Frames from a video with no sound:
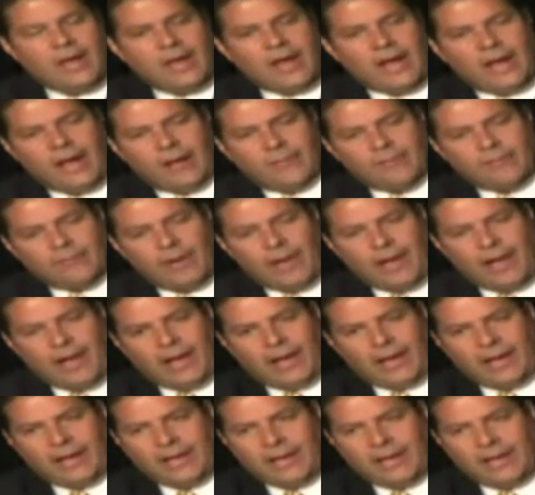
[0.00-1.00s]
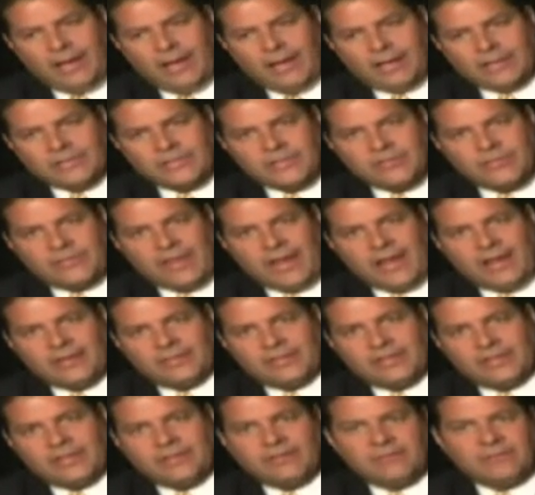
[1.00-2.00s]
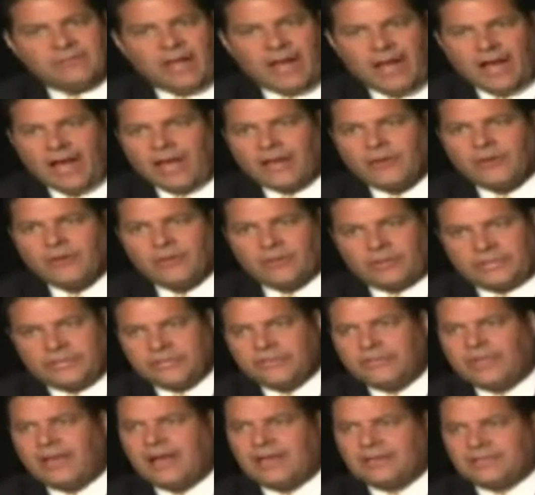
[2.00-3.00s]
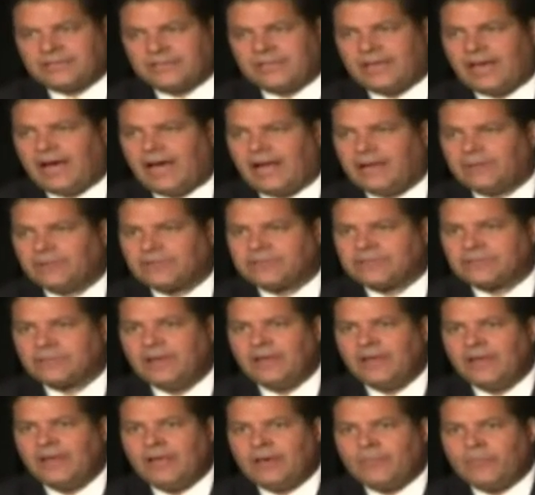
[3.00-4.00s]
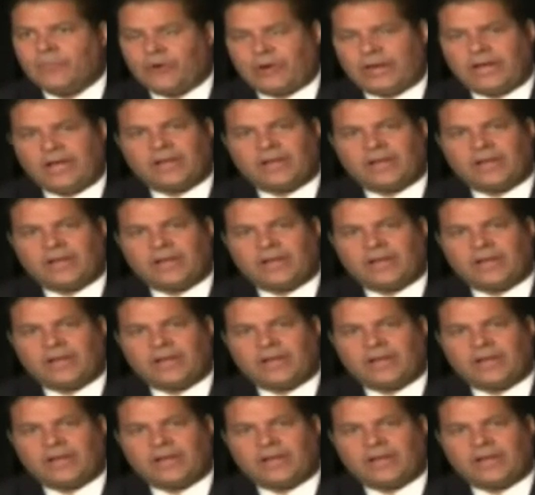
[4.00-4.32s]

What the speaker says: By 2009, early 2009, it was pretty